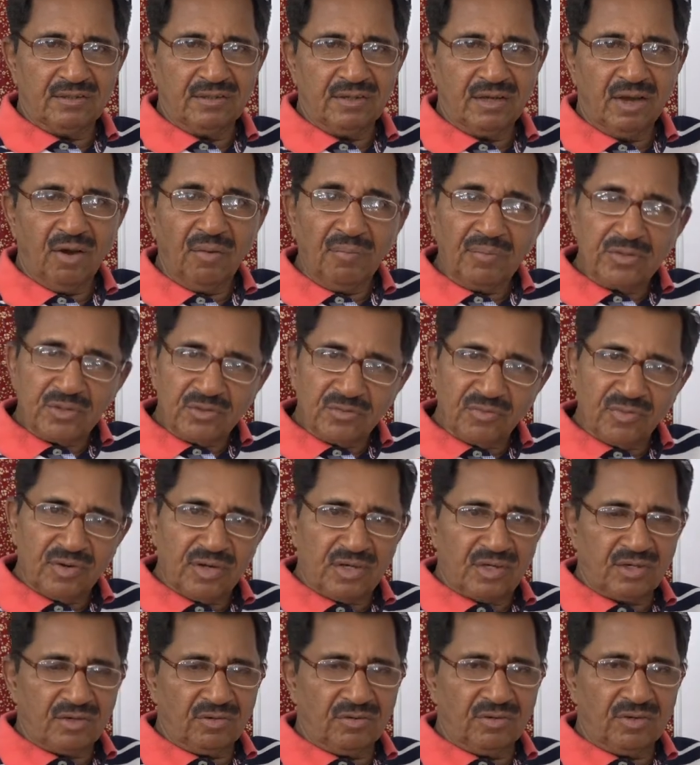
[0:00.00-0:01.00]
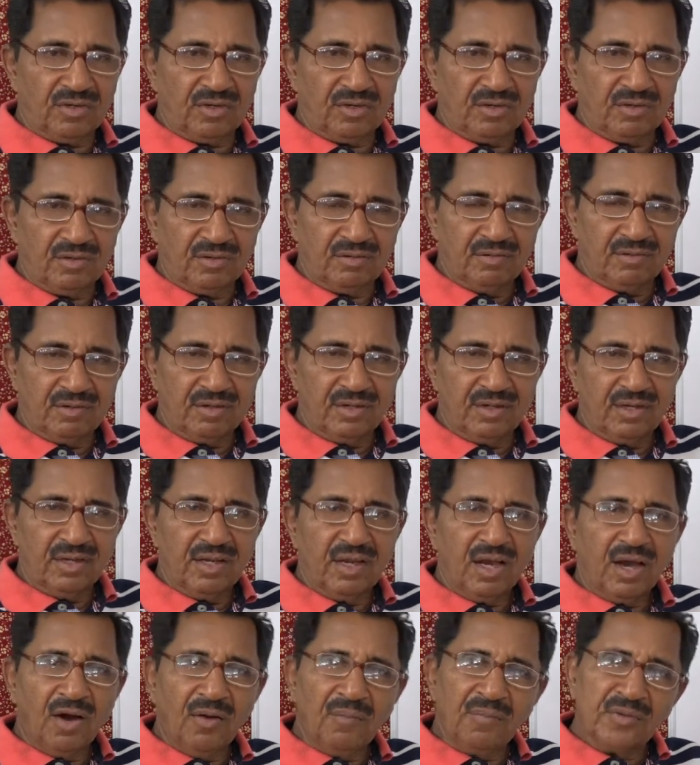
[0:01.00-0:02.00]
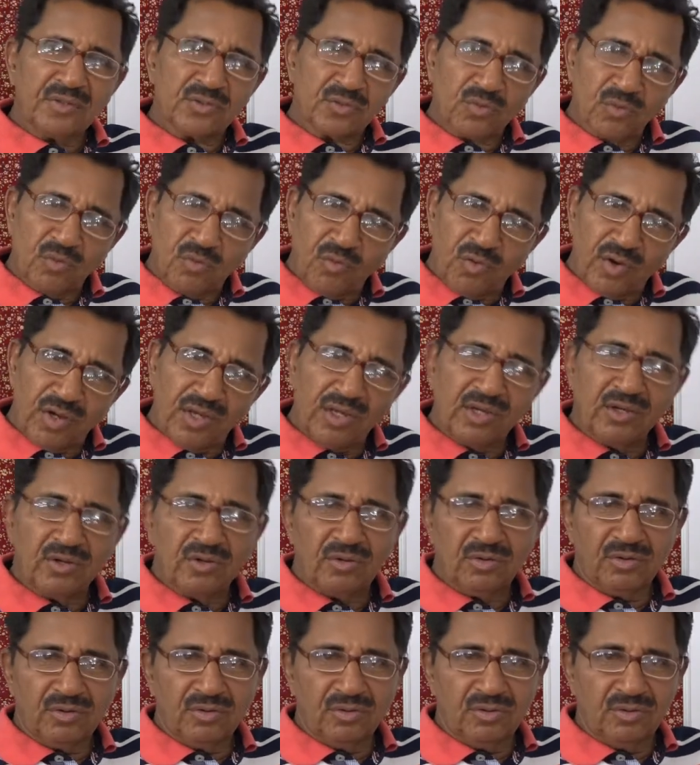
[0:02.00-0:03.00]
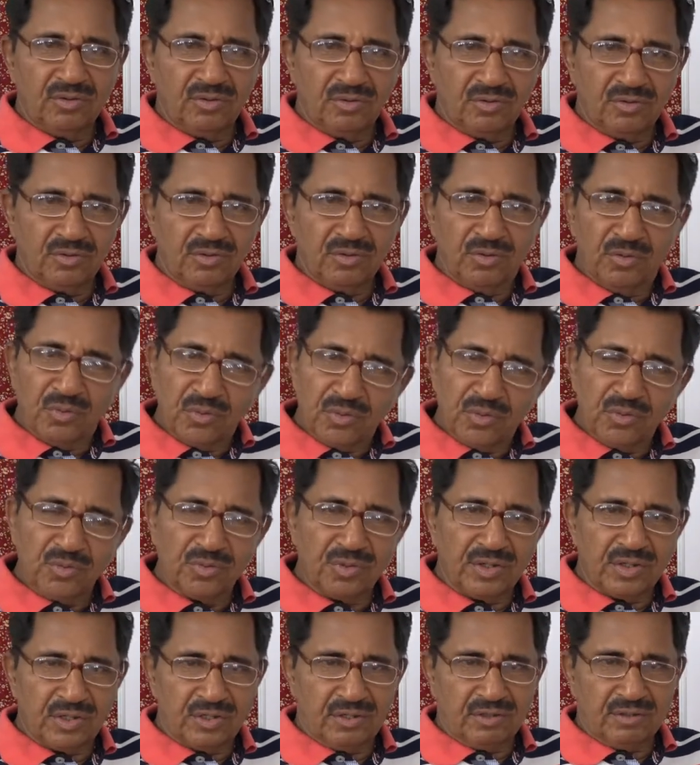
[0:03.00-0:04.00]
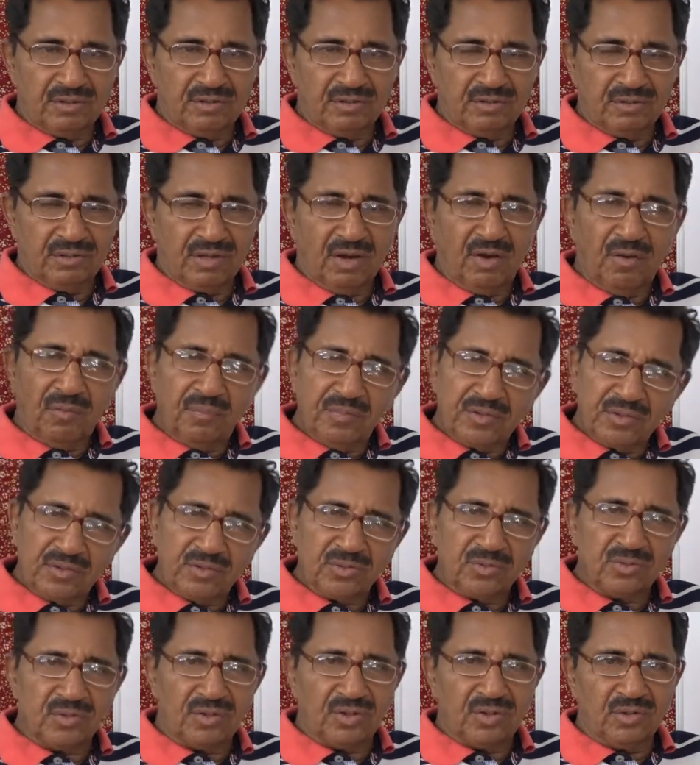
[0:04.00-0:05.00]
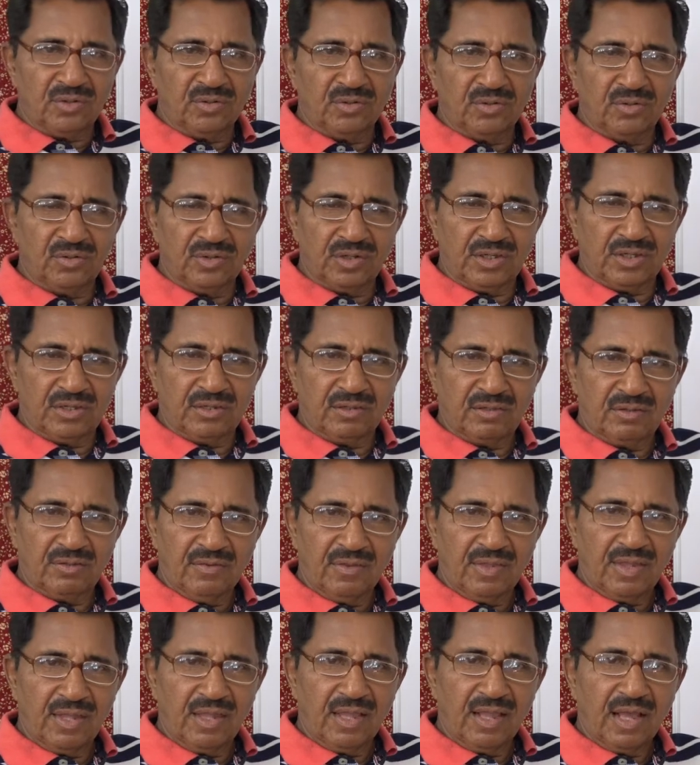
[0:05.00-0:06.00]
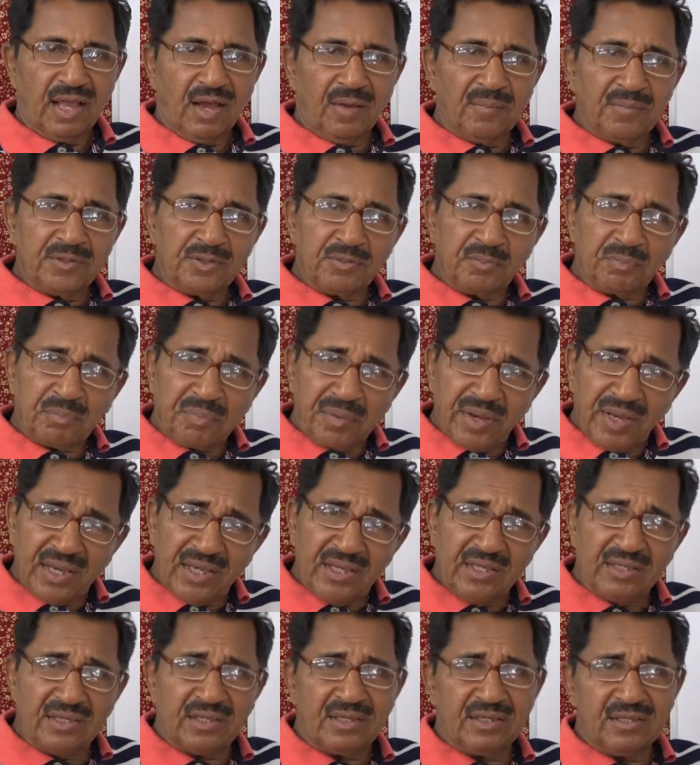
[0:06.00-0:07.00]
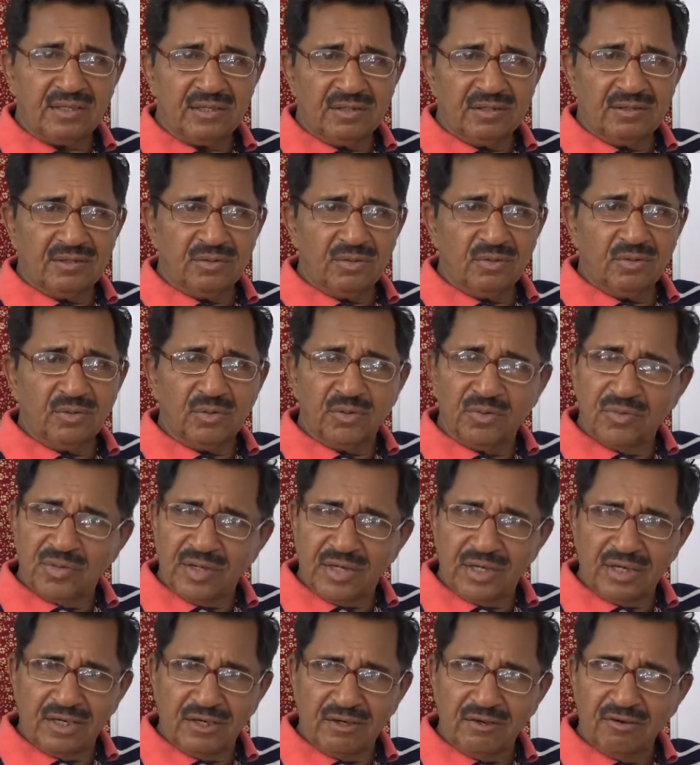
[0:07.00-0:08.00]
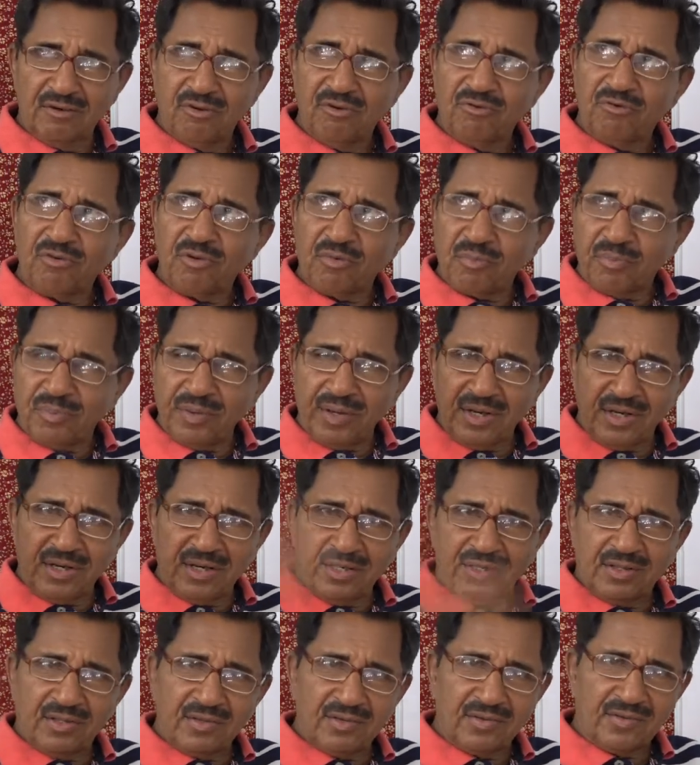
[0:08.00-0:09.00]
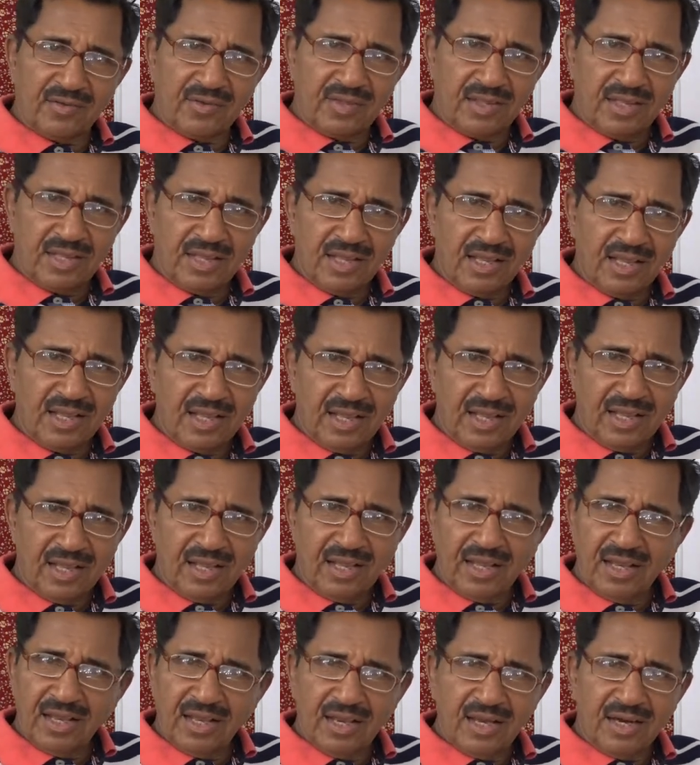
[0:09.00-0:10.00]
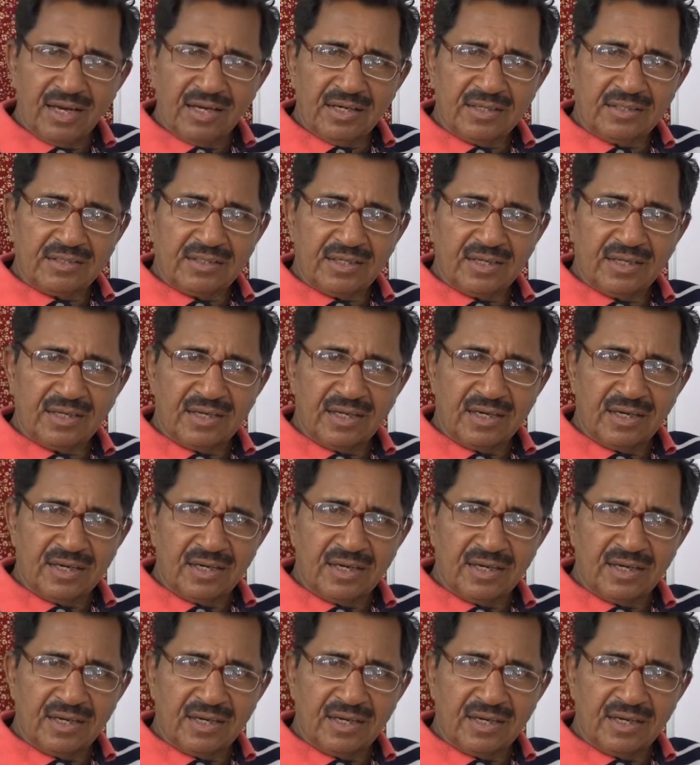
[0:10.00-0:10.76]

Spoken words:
How much water you need? How much oil do you need? How much oil do you need? How much paint do you need for painting this? Understand?